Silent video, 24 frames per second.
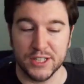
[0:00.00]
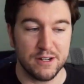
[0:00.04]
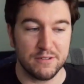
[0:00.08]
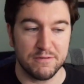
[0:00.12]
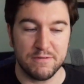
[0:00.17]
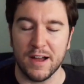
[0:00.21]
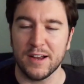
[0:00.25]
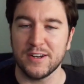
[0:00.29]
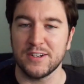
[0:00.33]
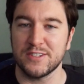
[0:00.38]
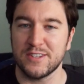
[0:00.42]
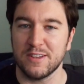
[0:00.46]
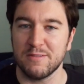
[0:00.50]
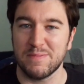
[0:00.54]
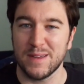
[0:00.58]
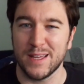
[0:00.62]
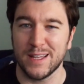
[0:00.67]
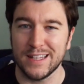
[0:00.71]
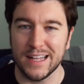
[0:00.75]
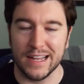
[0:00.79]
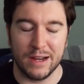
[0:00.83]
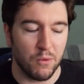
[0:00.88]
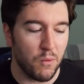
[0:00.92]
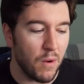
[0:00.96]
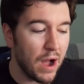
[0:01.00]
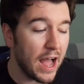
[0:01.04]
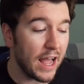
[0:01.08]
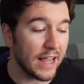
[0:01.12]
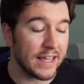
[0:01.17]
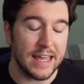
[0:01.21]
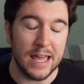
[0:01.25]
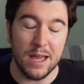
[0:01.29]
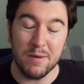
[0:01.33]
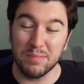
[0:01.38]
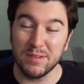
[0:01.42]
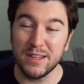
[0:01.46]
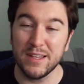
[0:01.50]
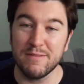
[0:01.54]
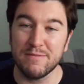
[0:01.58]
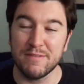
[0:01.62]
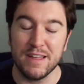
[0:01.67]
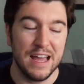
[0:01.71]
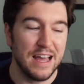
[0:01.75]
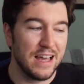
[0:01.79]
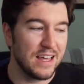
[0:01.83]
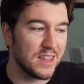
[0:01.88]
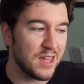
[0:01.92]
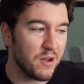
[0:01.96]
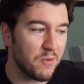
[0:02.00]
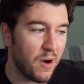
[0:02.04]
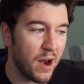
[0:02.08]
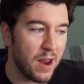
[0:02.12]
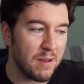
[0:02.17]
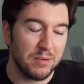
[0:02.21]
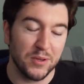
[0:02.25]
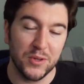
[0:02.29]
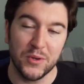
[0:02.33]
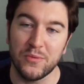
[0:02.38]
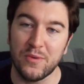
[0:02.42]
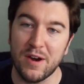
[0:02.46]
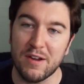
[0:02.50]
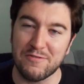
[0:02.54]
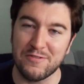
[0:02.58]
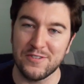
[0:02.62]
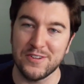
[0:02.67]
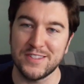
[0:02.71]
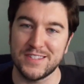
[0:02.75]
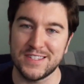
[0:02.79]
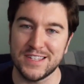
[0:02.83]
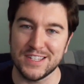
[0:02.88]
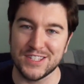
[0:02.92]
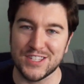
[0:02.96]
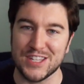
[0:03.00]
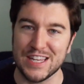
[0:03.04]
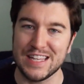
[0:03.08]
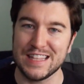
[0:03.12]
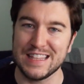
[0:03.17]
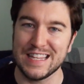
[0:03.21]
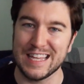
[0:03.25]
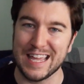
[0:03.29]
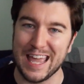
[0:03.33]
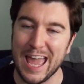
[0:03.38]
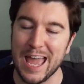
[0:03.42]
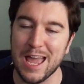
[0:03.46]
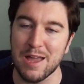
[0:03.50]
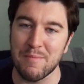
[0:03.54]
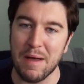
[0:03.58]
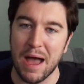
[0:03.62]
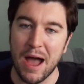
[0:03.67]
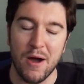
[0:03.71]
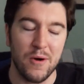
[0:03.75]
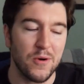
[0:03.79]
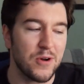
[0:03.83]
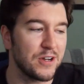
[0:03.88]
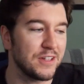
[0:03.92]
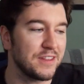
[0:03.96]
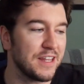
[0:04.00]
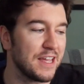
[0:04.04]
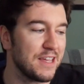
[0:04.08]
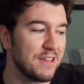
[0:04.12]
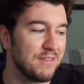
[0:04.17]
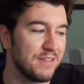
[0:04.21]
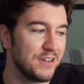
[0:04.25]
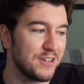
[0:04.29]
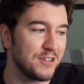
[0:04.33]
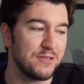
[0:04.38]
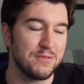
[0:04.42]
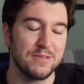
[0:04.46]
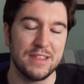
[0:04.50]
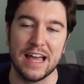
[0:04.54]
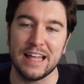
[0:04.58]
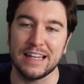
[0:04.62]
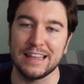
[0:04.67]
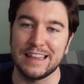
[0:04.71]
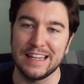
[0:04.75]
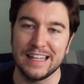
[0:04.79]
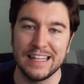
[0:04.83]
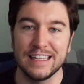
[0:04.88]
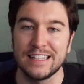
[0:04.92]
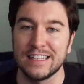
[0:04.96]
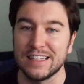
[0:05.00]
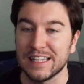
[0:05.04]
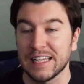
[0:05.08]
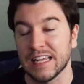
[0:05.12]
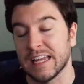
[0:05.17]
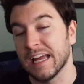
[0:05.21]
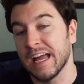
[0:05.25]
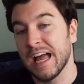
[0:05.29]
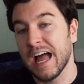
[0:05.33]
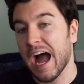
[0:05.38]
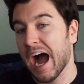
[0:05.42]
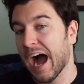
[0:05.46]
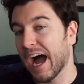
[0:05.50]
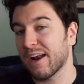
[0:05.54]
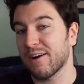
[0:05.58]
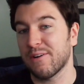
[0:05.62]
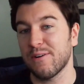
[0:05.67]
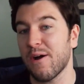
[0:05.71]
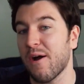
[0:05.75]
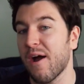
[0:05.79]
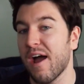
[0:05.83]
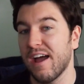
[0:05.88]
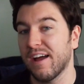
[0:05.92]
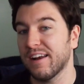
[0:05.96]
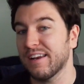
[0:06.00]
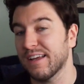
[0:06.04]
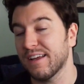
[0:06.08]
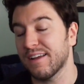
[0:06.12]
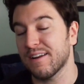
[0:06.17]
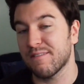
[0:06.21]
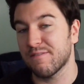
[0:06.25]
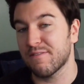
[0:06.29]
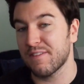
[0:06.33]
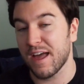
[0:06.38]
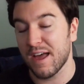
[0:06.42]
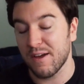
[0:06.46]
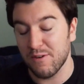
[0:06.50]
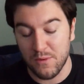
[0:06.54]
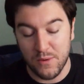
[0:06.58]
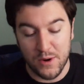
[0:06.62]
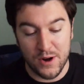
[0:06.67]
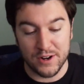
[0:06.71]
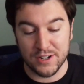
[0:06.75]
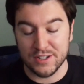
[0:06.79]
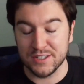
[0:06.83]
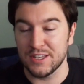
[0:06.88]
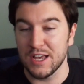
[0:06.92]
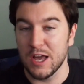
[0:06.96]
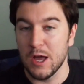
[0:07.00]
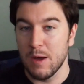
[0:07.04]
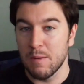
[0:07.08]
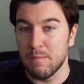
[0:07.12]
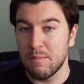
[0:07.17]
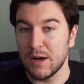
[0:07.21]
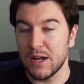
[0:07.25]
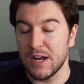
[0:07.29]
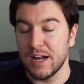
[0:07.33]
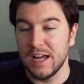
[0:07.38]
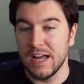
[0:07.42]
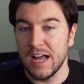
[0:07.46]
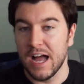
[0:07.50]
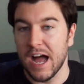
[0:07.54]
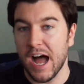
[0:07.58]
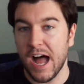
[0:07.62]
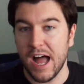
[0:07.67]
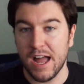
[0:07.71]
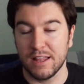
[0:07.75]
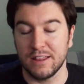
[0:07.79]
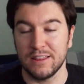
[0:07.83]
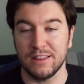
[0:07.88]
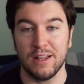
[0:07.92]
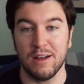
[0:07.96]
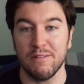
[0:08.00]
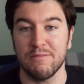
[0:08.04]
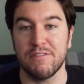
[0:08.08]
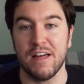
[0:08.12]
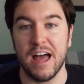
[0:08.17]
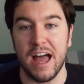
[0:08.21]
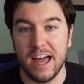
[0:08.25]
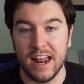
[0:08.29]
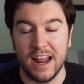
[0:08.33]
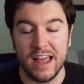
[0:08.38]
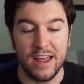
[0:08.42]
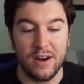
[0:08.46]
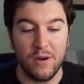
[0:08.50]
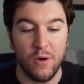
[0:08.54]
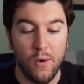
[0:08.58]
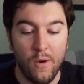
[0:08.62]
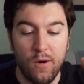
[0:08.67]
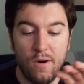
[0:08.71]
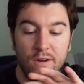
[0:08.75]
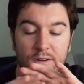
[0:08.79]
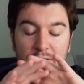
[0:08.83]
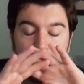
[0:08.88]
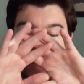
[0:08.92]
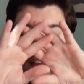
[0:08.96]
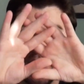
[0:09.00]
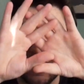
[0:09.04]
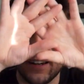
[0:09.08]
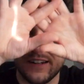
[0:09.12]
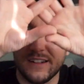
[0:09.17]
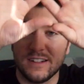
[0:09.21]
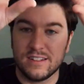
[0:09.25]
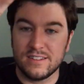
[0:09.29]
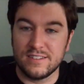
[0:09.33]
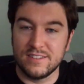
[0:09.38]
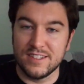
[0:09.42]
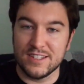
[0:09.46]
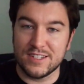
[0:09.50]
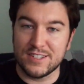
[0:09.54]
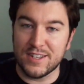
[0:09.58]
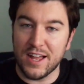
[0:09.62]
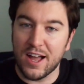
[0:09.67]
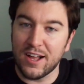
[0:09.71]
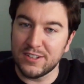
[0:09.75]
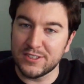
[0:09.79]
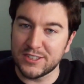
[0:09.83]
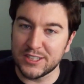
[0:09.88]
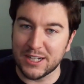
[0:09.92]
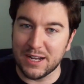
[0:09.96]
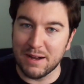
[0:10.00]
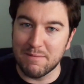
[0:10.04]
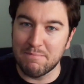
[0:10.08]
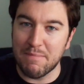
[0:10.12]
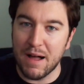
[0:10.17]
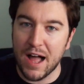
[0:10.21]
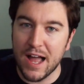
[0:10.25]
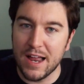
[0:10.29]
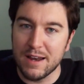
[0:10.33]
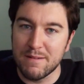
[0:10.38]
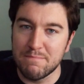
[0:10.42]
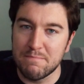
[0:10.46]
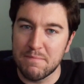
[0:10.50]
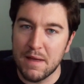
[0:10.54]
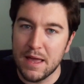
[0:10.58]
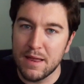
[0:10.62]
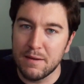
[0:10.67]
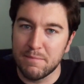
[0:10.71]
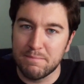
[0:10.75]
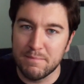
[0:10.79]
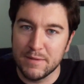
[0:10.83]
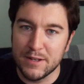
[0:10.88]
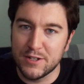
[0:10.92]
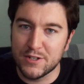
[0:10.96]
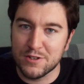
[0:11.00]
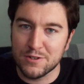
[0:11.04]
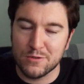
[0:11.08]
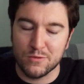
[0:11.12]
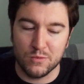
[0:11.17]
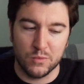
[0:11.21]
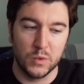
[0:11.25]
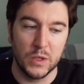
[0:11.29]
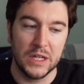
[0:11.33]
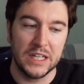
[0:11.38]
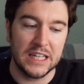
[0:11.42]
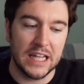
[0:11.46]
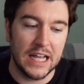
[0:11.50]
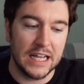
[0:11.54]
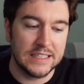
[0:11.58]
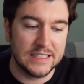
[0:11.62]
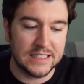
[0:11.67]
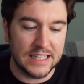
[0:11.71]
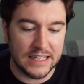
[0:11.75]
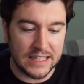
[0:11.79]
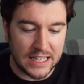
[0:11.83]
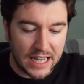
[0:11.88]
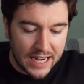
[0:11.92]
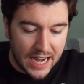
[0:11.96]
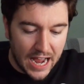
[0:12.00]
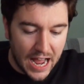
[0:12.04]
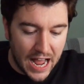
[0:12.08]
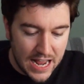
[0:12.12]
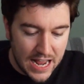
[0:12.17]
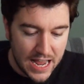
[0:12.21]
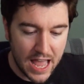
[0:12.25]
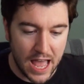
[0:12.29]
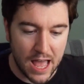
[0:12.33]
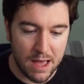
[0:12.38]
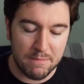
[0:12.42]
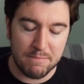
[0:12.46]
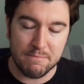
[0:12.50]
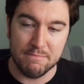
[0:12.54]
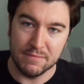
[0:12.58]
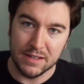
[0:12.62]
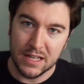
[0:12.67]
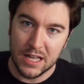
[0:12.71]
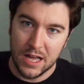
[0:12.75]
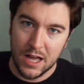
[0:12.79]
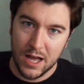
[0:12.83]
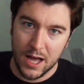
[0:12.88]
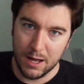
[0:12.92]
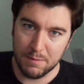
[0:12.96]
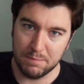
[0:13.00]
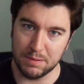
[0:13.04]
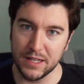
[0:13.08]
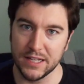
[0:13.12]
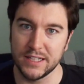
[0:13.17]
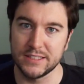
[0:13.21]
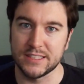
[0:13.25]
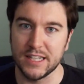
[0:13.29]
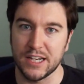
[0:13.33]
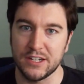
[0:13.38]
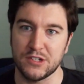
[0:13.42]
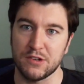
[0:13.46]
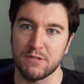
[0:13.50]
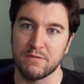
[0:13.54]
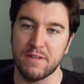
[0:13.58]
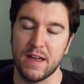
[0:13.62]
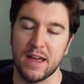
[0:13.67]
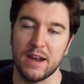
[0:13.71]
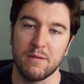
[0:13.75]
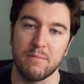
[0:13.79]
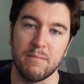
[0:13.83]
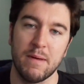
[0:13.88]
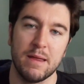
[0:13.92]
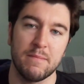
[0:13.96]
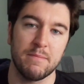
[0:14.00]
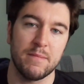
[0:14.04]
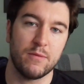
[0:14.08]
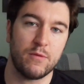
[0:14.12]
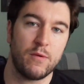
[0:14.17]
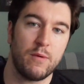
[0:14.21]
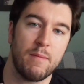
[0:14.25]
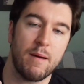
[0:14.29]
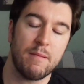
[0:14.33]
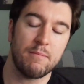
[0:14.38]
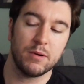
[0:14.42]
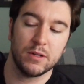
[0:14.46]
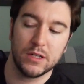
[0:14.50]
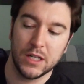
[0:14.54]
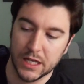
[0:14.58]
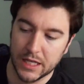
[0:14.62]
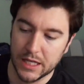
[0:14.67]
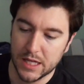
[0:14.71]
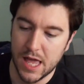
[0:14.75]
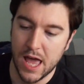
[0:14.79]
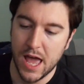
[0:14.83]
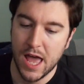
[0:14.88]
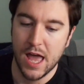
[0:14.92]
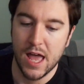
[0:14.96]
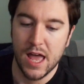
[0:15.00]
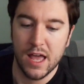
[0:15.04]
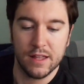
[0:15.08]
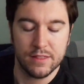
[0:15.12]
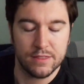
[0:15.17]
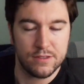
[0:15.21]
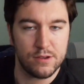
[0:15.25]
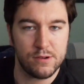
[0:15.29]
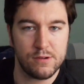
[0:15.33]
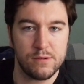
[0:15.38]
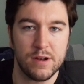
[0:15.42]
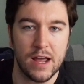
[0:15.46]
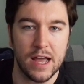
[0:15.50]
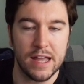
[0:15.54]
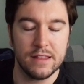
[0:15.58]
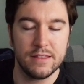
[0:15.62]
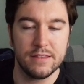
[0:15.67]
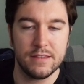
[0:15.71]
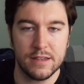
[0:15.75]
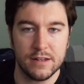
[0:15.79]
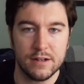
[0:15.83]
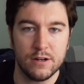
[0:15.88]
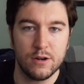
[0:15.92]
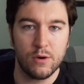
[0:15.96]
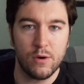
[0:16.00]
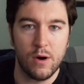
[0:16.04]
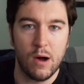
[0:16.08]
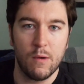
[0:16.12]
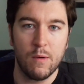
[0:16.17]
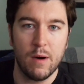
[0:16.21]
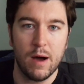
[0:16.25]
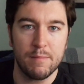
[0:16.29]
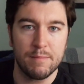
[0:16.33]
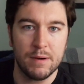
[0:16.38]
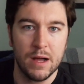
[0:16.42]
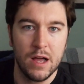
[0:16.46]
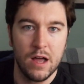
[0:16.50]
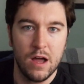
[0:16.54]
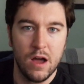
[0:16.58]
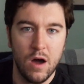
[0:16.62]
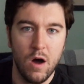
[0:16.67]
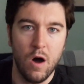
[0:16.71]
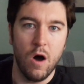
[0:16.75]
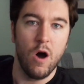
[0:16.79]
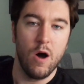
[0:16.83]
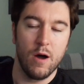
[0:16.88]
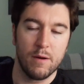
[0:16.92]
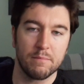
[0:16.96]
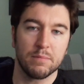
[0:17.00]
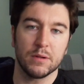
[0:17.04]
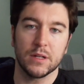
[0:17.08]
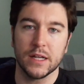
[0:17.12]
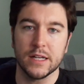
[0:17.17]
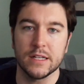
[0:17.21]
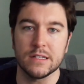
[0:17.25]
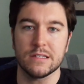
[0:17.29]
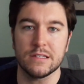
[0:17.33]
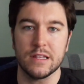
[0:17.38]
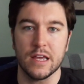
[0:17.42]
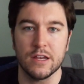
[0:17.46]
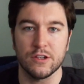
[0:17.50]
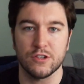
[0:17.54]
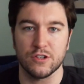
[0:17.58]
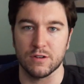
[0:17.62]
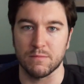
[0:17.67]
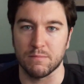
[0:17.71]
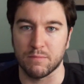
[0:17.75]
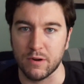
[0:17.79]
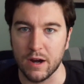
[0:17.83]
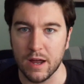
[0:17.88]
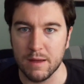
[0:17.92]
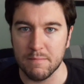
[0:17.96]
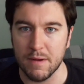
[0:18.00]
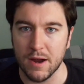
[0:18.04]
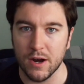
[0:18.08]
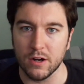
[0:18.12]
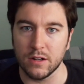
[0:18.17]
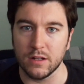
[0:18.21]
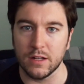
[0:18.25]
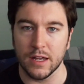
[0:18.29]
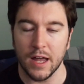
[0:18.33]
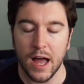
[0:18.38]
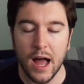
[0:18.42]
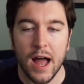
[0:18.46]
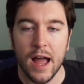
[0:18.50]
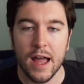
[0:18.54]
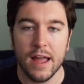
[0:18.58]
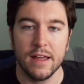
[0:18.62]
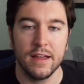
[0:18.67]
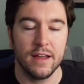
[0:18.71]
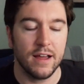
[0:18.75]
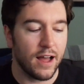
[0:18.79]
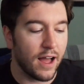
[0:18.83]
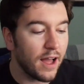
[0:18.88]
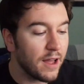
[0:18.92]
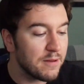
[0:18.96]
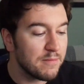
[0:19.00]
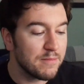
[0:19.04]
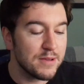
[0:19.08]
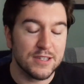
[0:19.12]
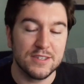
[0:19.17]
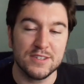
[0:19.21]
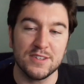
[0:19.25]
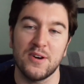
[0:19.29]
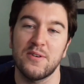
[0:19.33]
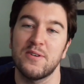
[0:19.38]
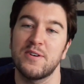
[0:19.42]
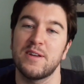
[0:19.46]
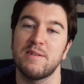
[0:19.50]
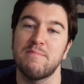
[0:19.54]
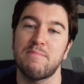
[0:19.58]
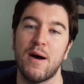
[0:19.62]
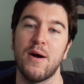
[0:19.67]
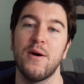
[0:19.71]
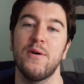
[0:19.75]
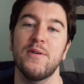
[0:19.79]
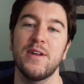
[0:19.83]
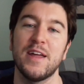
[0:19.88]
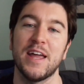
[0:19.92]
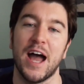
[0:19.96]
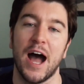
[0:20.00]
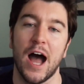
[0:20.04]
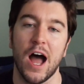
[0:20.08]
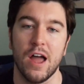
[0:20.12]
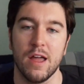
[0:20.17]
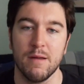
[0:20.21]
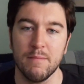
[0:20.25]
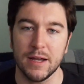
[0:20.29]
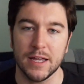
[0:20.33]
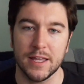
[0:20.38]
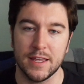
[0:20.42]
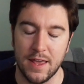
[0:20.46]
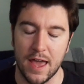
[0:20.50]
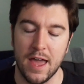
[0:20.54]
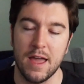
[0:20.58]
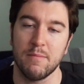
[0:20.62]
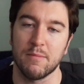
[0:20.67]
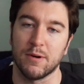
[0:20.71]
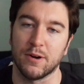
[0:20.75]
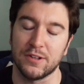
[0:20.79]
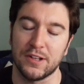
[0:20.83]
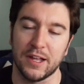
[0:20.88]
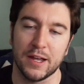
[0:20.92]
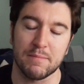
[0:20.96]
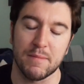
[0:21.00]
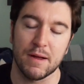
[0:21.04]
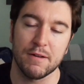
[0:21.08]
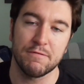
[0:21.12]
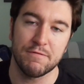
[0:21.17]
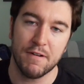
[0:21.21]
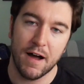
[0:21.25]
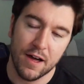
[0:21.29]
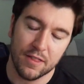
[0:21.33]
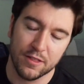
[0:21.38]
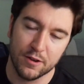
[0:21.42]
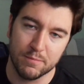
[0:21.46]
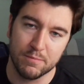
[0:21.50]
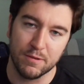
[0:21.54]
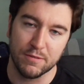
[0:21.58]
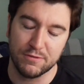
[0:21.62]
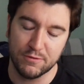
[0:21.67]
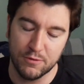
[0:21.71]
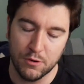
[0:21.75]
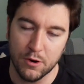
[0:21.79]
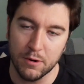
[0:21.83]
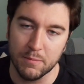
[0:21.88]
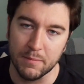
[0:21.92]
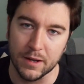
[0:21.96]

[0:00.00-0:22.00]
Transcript: gonna find yourself being like, wow, I can't believe they were able to reference this in the game. How could they even do that legally? I don't know how any of that works, but I love that, and all of that nostalgia combined made me just realize that, like, am a PlayStation fan. It made me remember, like, yeah, dude, I did grow up on PlayStation primarily. I am a Sony pony. I am a gamer, like my father before